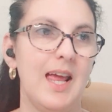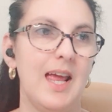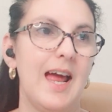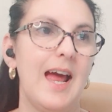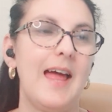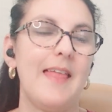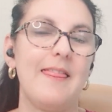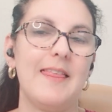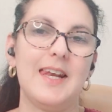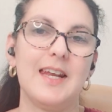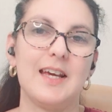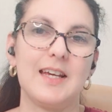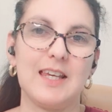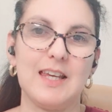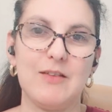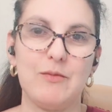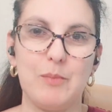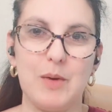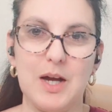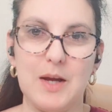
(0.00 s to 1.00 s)
And then I
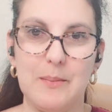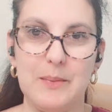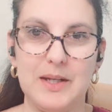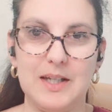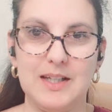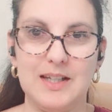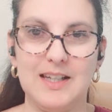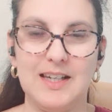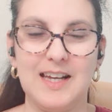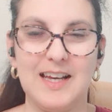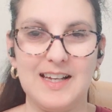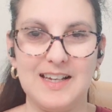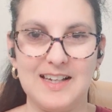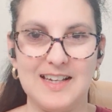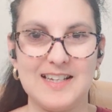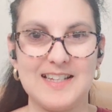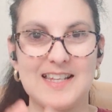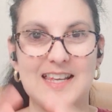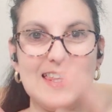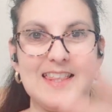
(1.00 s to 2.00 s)
give my opinion and I say,